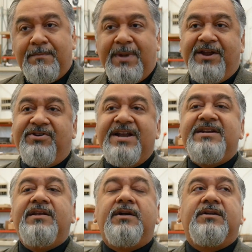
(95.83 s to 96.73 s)
by
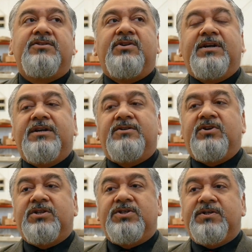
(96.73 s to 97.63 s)
renting the constructed
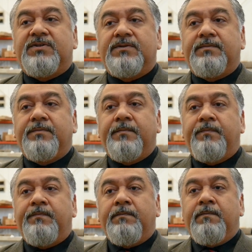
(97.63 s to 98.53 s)
structures.
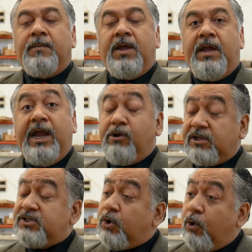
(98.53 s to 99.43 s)
It
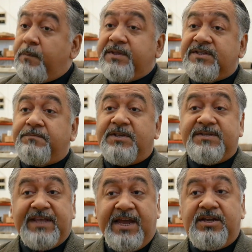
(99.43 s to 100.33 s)
also opens up the
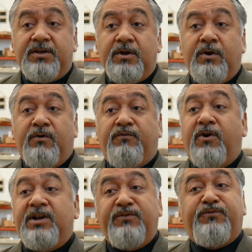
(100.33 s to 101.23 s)
site for
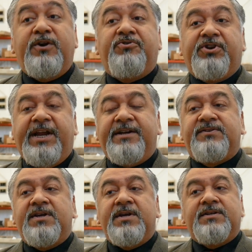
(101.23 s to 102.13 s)
different
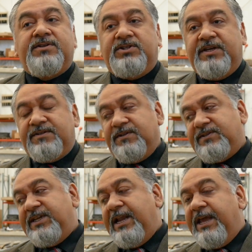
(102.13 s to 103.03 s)
trades, such as the
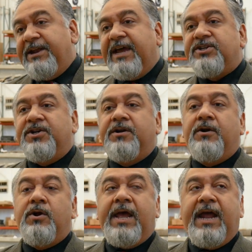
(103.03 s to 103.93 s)
steel erector
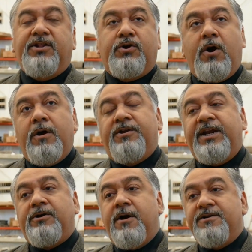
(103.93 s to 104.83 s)
and the
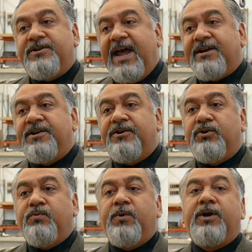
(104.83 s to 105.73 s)
concrete contractor,
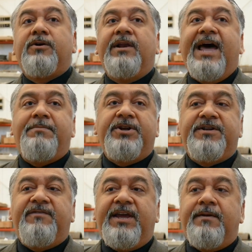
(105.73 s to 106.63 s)
to work
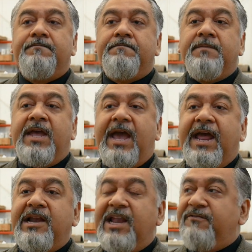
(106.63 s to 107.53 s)
collaboratively
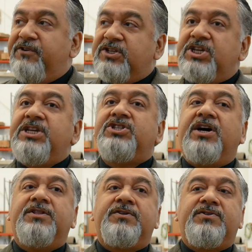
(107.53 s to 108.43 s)
and leverage each
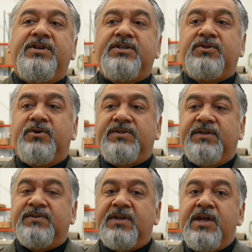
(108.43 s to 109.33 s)
other's
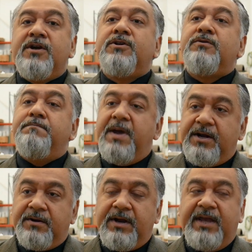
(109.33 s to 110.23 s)
resources to
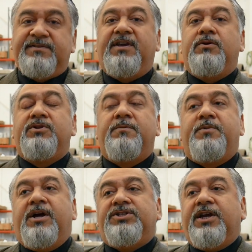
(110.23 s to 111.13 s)
better execute the
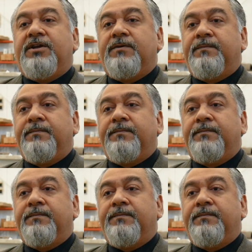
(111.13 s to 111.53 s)
project.